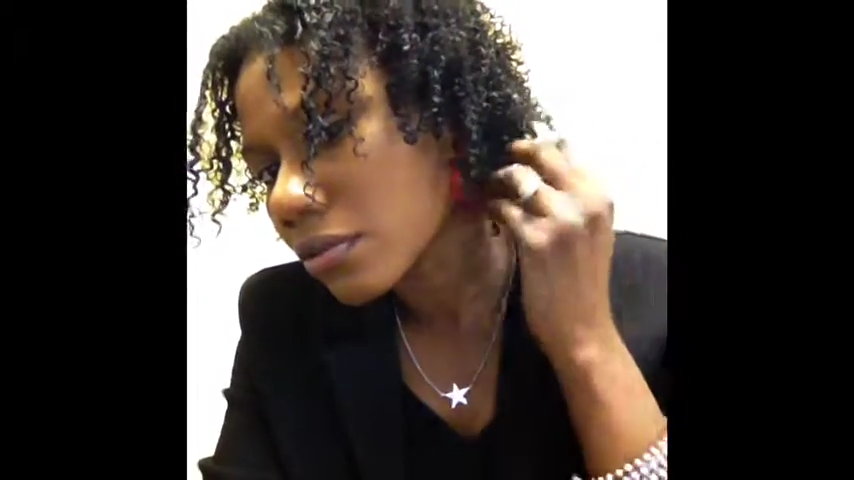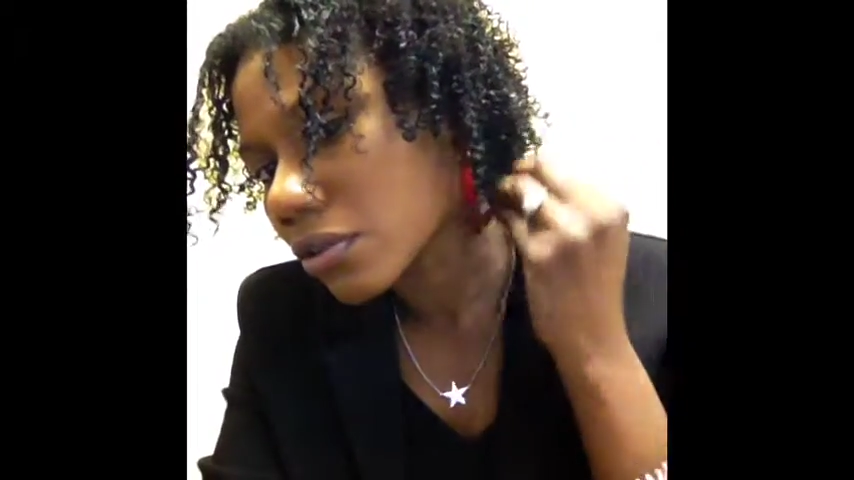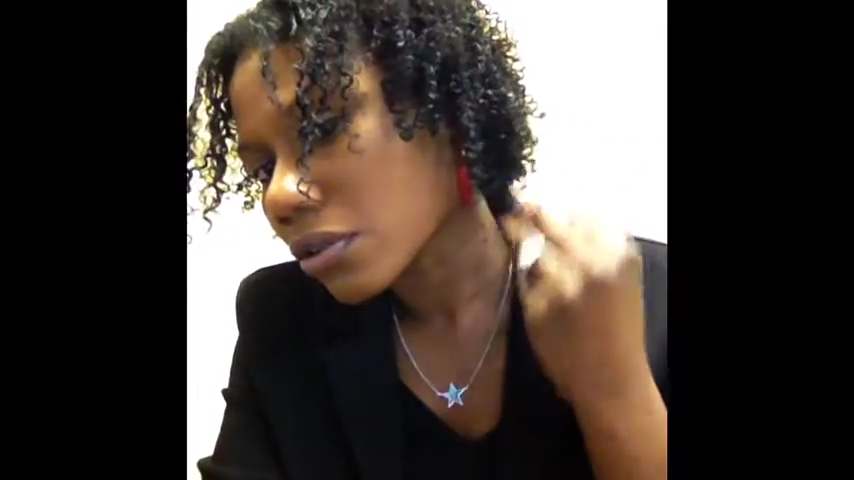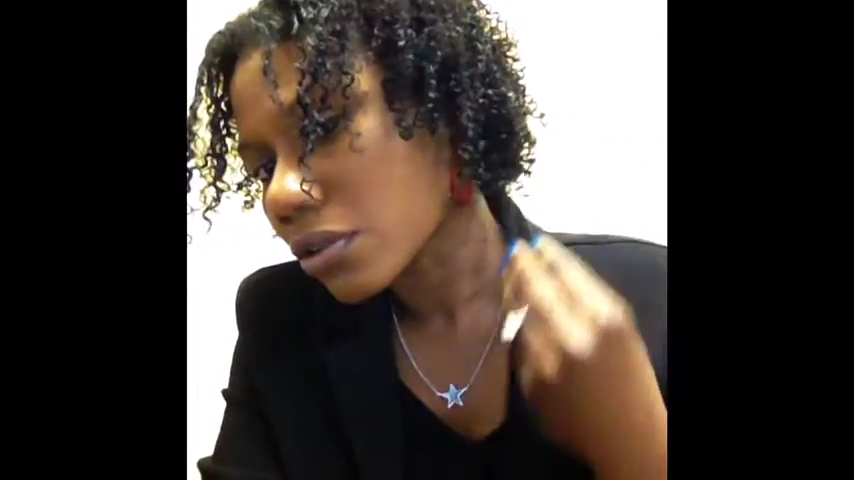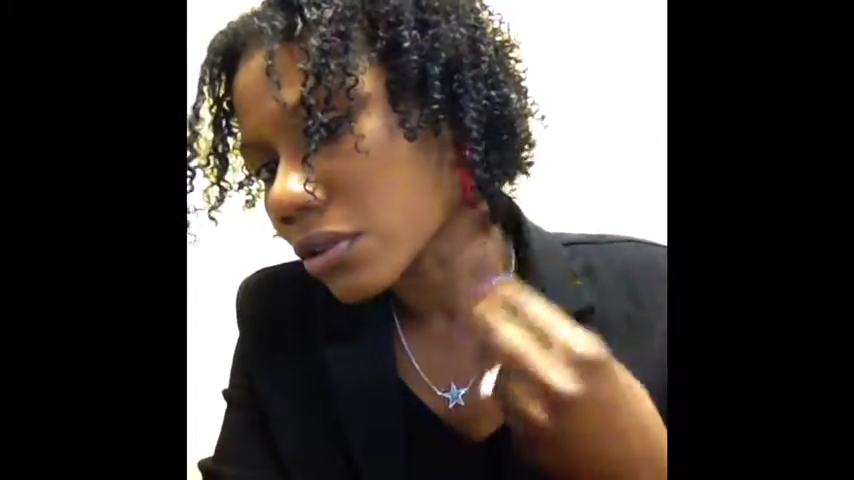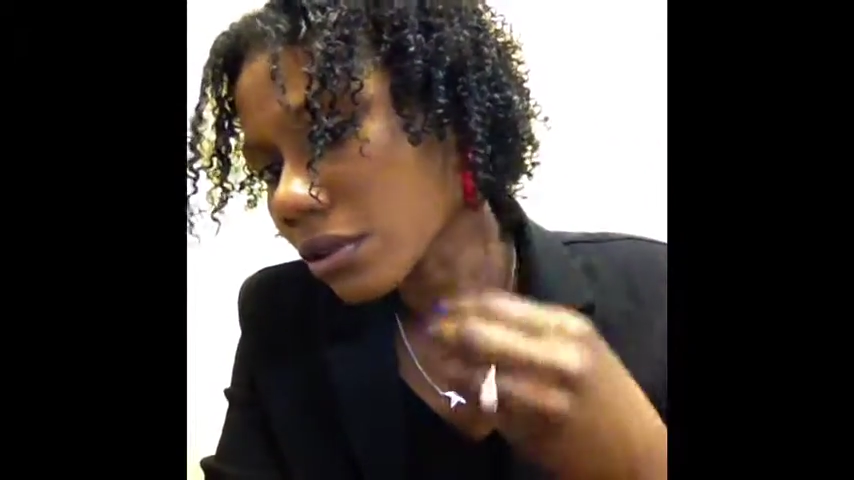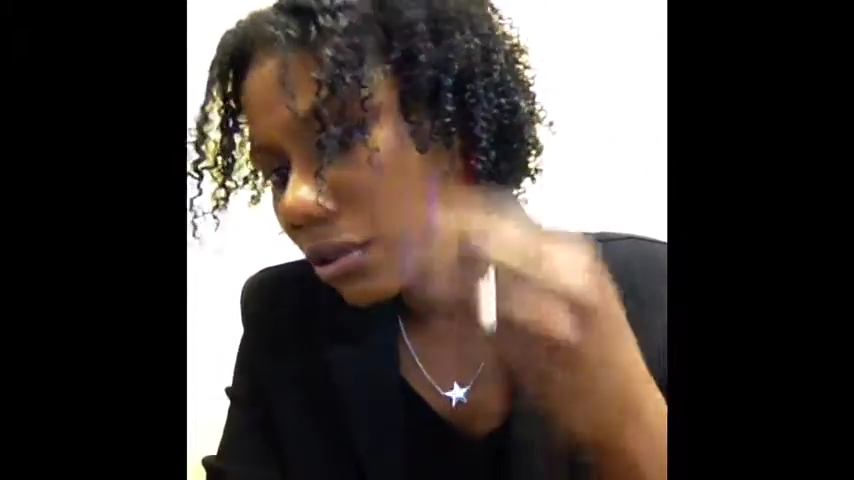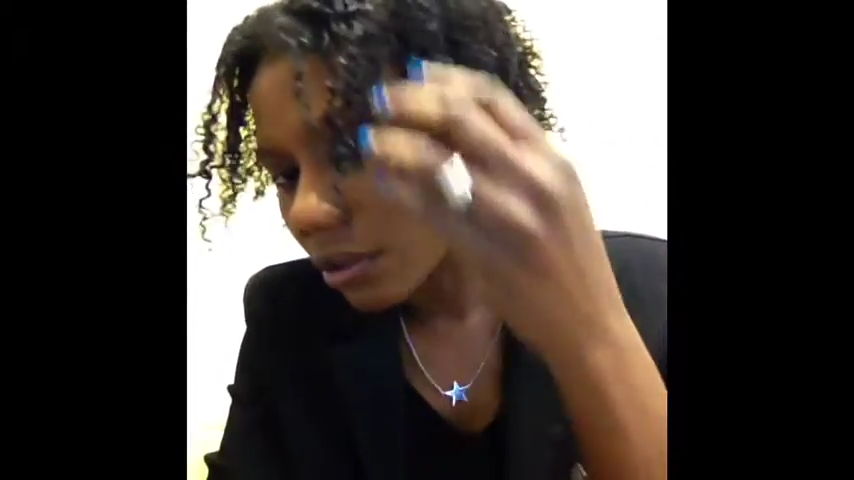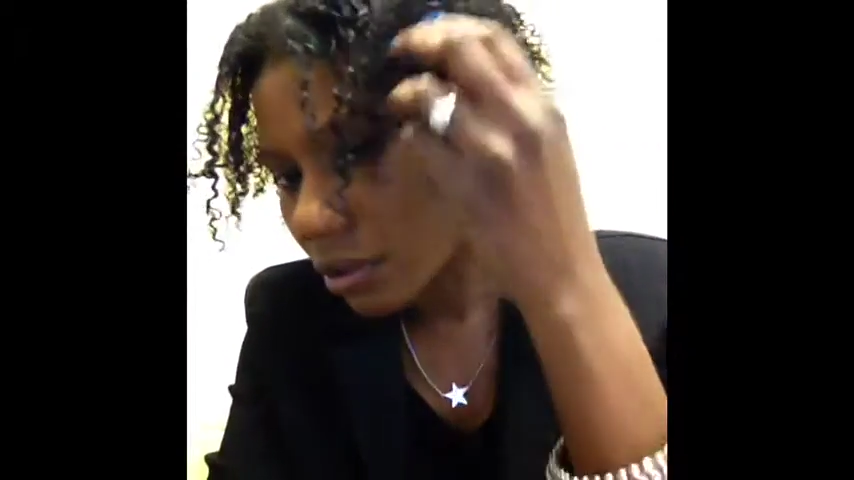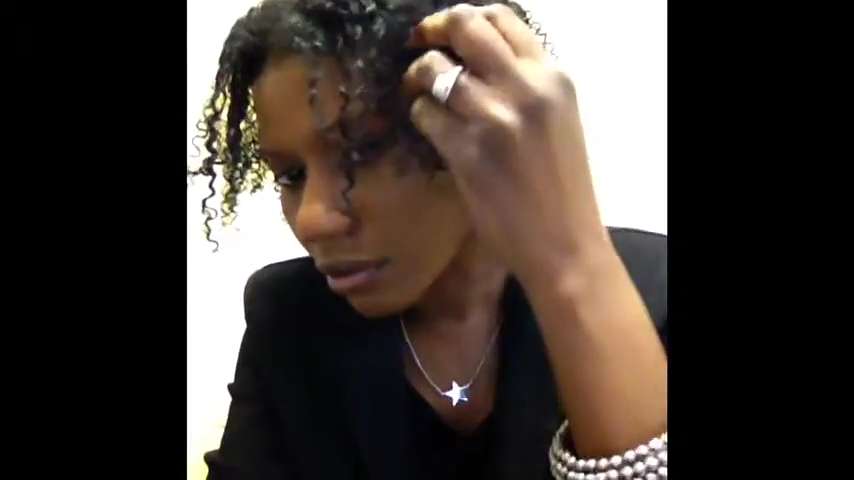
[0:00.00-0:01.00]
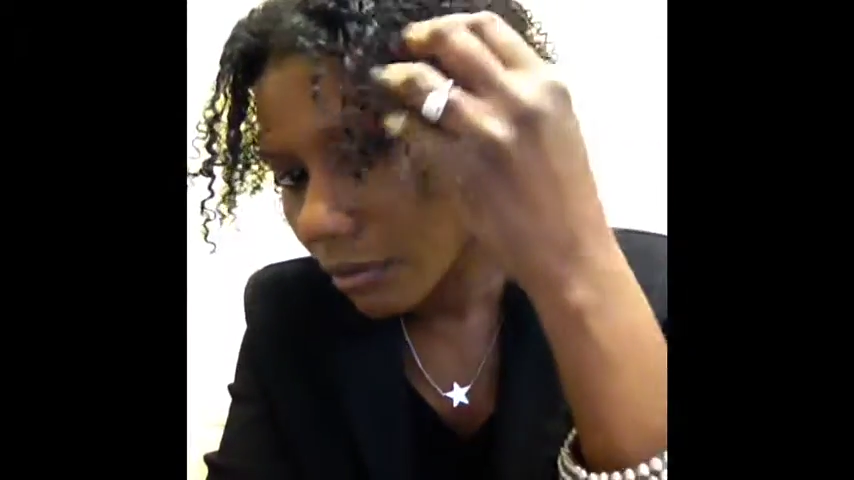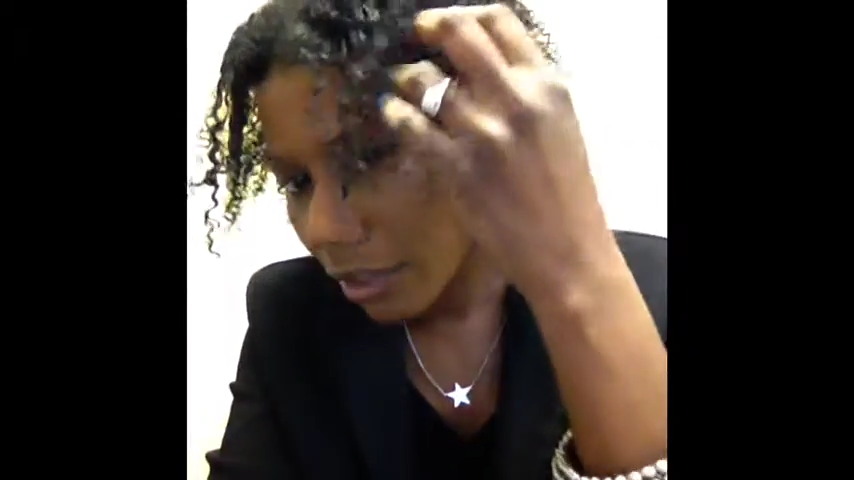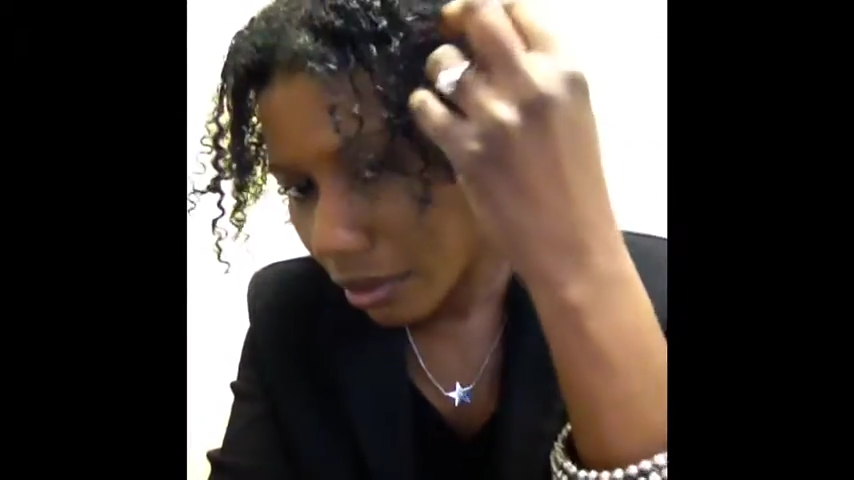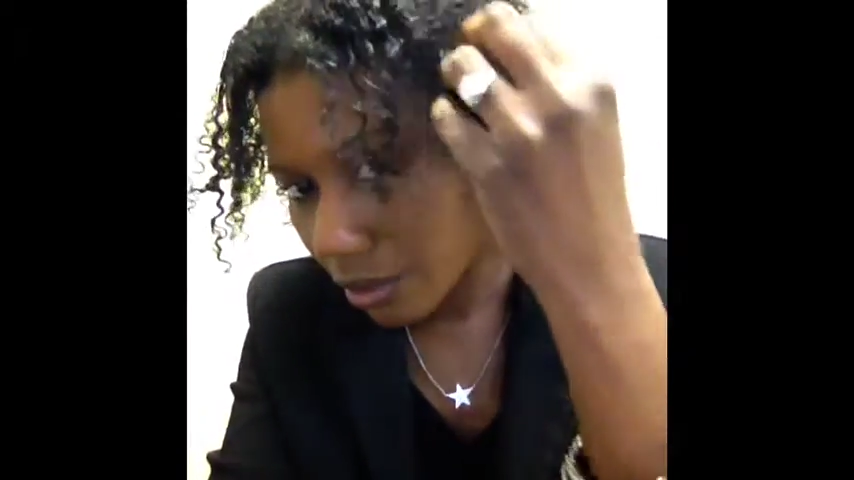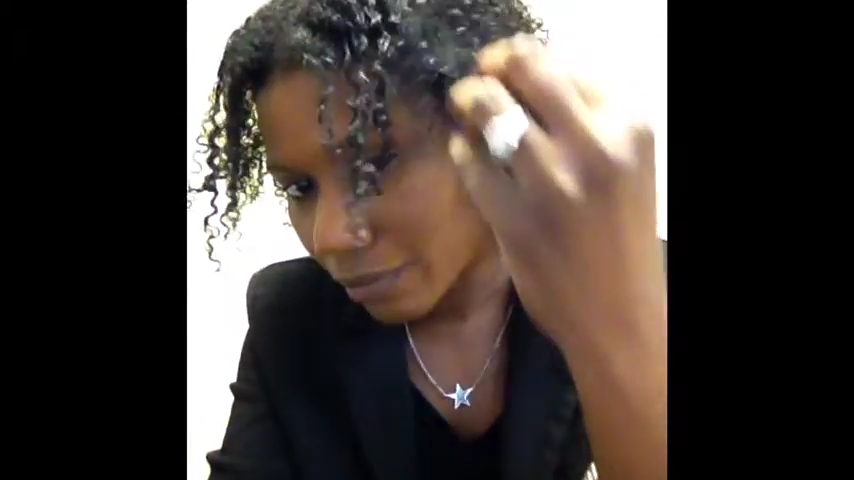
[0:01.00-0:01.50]
the curly girl
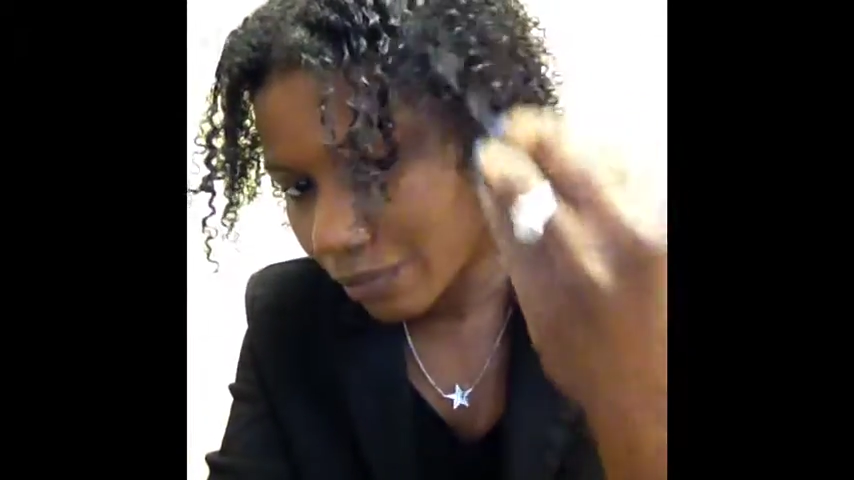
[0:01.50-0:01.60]
method.